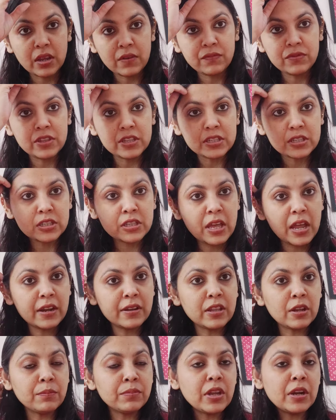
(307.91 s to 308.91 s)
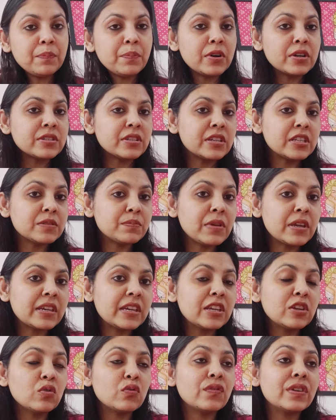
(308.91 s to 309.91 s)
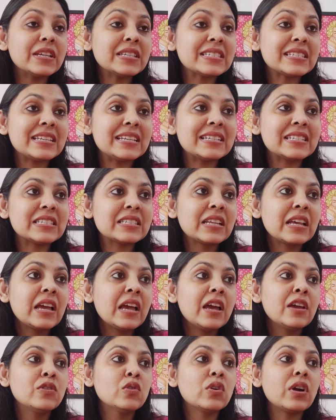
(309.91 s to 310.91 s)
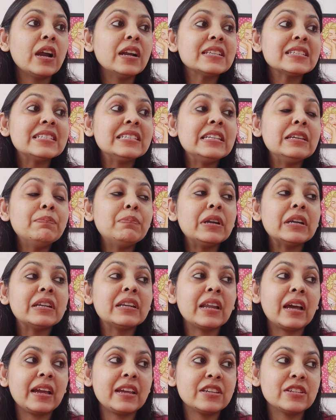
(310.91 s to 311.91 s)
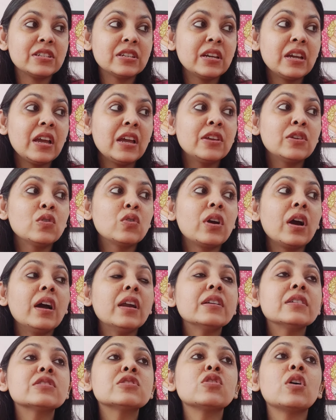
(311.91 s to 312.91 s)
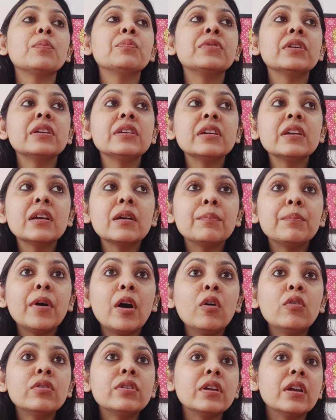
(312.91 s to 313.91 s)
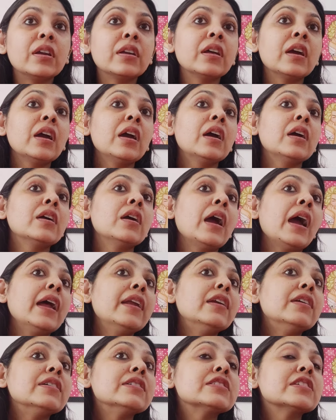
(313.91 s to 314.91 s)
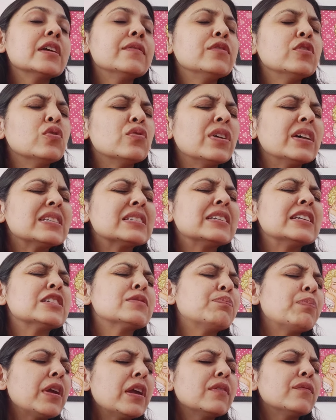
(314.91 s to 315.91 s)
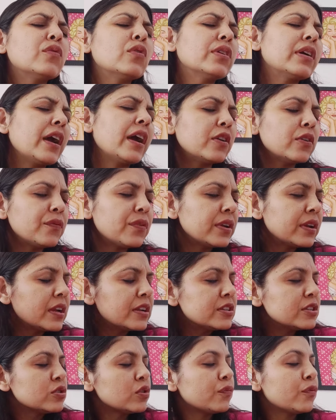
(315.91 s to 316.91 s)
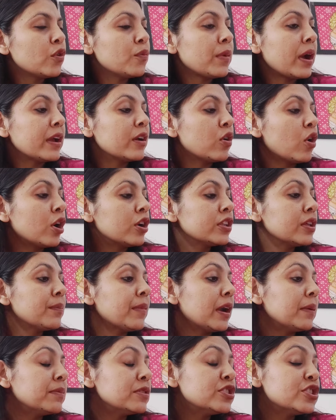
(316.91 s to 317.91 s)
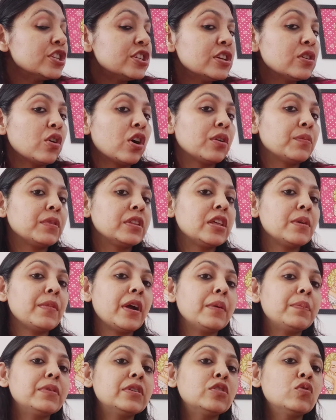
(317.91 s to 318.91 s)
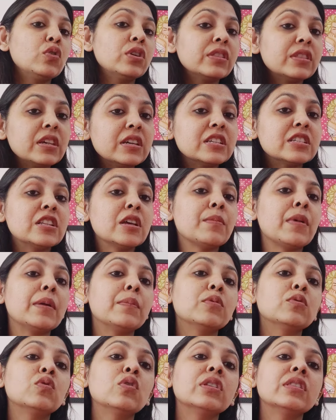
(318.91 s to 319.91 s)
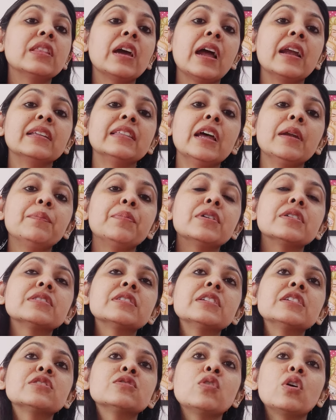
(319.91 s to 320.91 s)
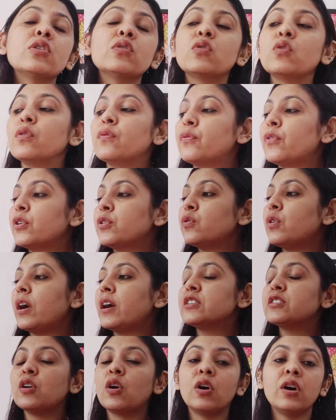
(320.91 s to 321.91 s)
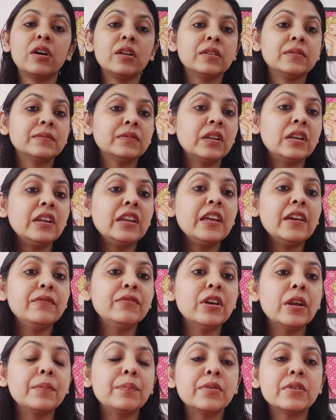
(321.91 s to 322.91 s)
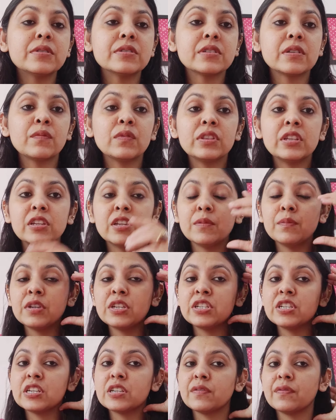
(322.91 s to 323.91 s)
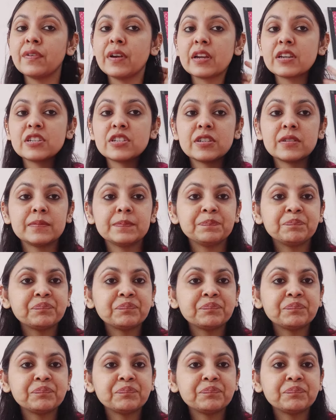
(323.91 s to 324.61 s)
If that person is making you restless, you can't sleep at night, you can't stop thinking about it, and it is giving you restless, painful kind of energies of, oh my God, they might be cheating on me, they might be doing this, they might be doing that, that person is not good for you at all, leave that person with an immediate effect.